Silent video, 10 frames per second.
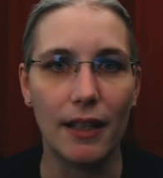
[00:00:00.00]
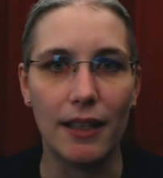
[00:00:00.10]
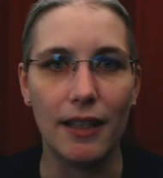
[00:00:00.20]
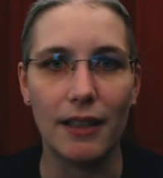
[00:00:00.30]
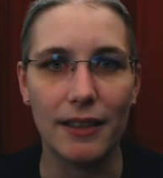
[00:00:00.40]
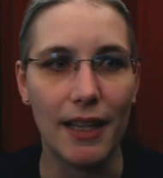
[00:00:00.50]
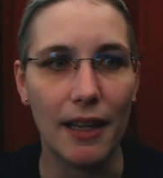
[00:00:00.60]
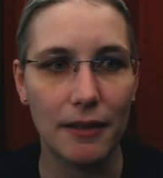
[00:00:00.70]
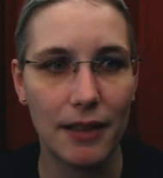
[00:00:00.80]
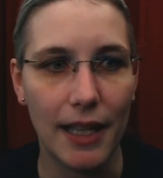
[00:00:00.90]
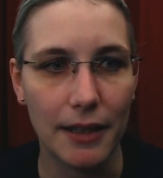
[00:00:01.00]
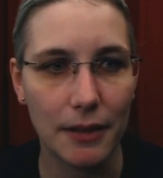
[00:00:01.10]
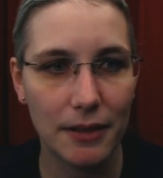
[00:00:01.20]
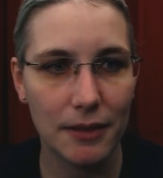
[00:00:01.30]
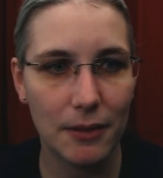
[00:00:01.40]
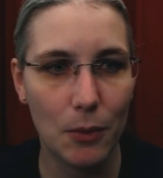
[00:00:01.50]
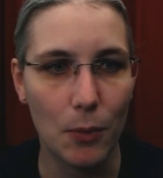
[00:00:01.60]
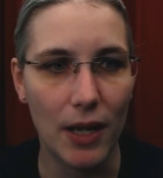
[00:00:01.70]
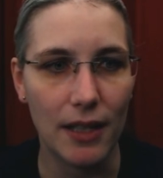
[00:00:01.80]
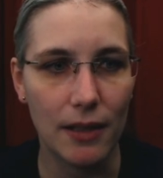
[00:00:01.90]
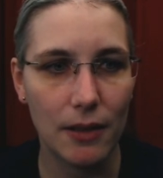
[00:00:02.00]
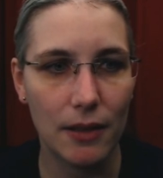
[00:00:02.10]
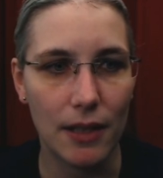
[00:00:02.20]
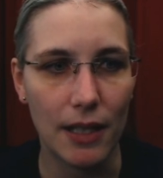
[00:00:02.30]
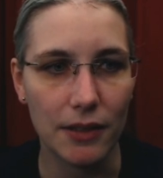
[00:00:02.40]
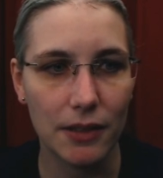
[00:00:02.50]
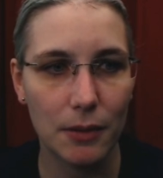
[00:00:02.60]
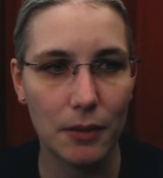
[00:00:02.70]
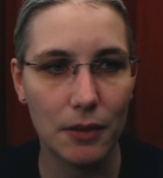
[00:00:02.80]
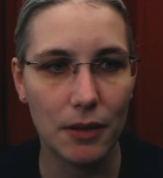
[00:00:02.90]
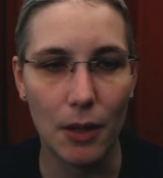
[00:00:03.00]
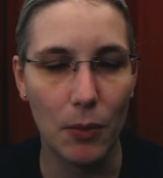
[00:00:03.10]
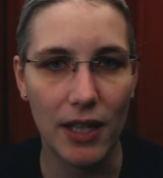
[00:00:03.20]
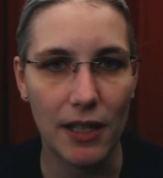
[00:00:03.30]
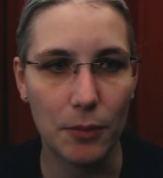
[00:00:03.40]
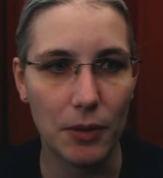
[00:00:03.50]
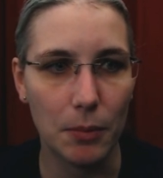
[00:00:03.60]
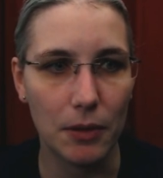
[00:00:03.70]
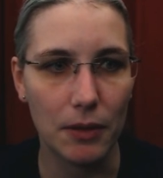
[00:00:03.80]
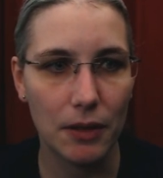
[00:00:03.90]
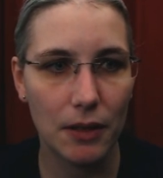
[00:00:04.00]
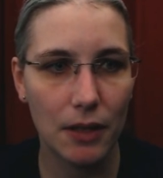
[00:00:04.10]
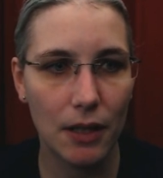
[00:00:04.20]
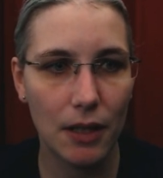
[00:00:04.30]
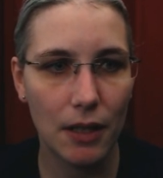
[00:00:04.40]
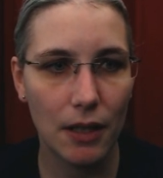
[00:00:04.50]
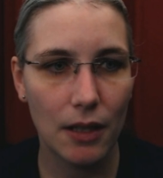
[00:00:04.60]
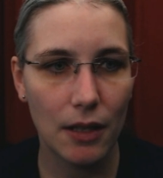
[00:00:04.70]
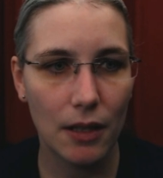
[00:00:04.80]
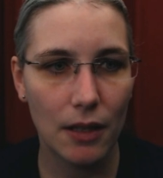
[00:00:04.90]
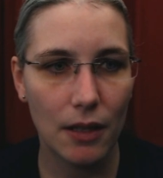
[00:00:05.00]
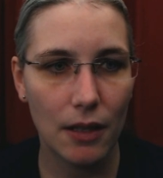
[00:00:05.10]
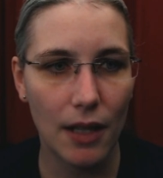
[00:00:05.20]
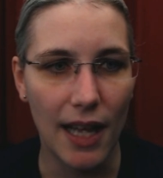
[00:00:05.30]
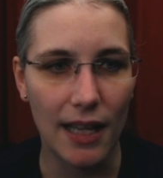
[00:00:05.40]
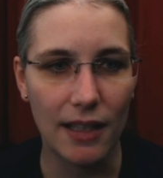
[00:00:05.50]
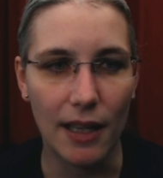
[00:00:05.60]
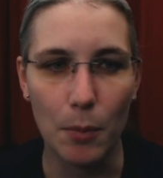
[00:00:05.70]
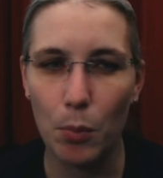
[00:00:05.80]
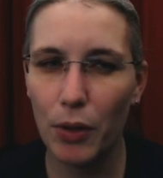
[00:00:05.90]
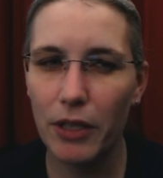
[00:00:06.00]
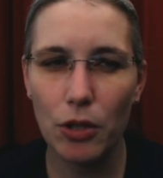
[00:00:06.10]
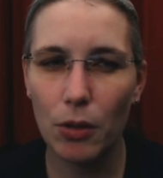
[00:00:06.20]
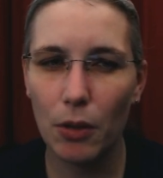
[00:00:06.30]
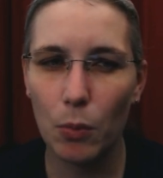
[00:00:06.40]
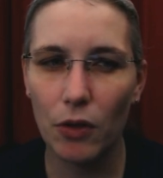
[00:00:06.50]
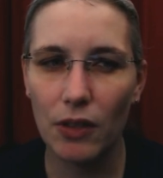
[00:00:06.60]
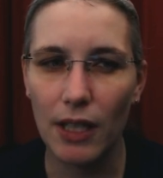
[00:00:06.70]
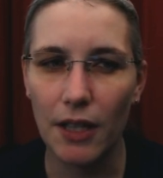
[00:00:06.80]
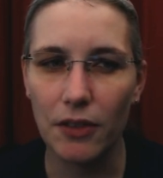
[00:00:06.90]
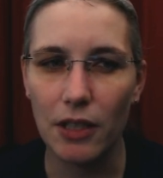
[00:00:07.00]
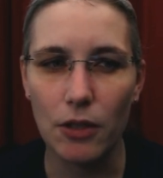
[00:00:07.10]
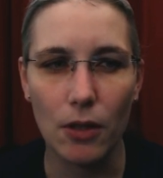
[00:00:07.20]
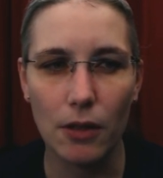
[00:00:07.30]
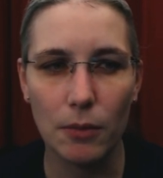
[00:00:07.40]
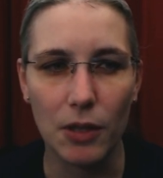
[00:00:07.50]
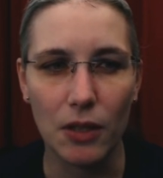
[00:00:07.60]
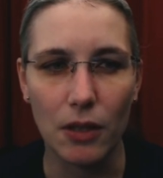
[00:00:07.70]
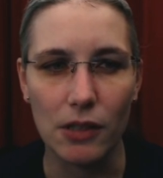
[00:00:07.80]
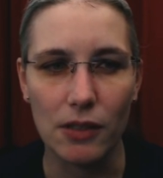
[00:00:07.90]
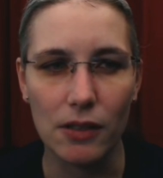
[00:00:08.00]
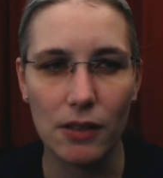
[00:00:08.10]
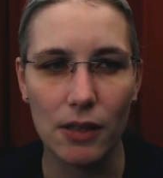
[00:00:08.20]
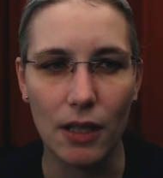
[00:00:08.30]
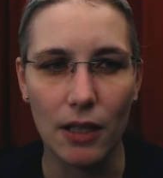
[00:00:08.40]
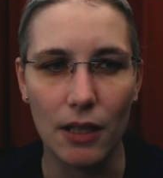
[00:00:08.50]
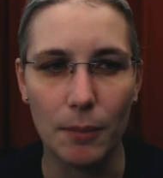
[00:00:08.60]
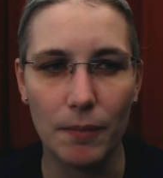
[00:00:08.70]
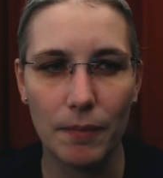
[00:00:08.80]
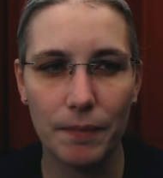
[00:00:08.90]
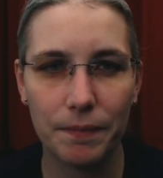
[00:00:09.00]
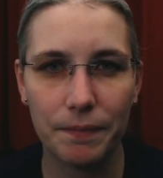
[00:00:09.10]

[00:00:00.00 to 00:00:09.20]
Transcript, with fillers: uh yeah like way last uh, way less people and I'm pretty sure it wasn't last year, John, because um,